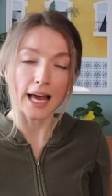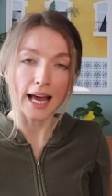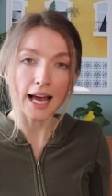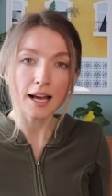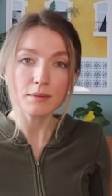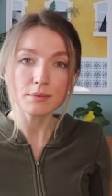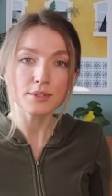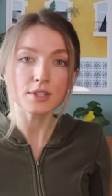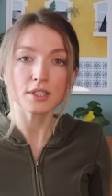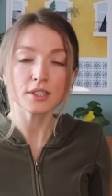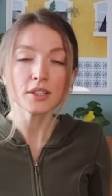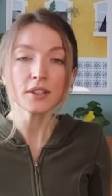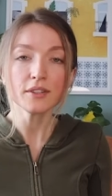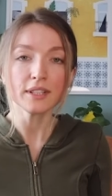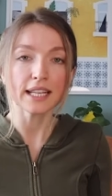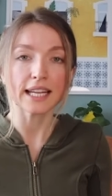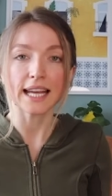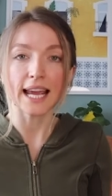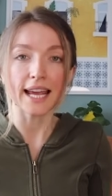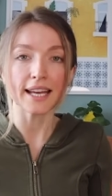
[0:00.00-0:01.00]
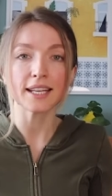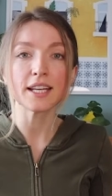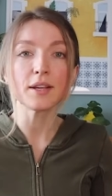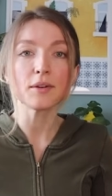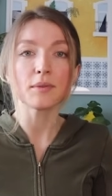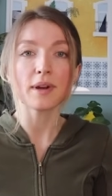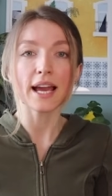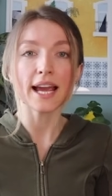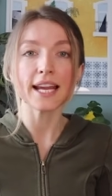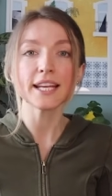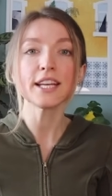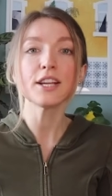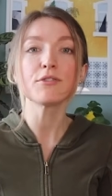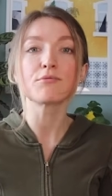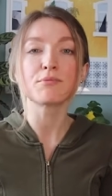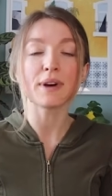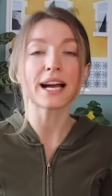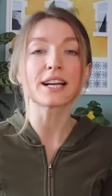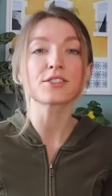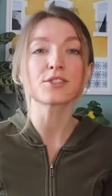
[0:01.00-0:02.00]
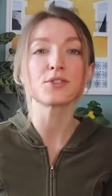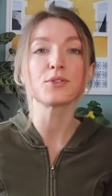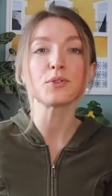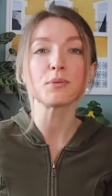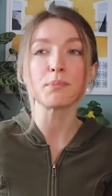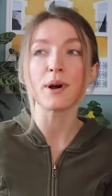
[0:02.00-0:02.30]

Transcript: absolutely any any rational